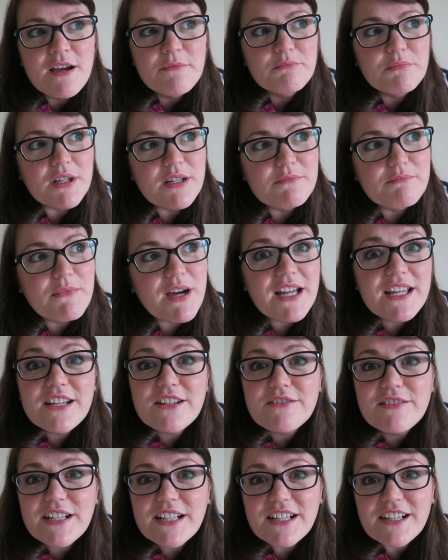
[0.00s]
But my
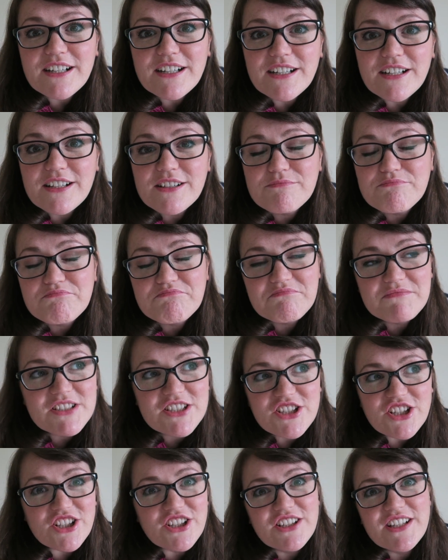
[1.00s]
career
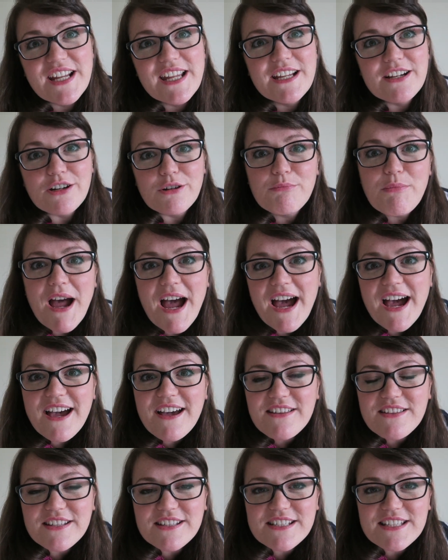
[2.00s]
journey or
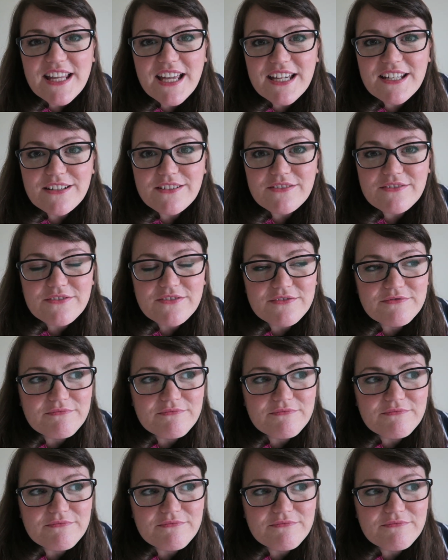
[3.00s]
path has kind of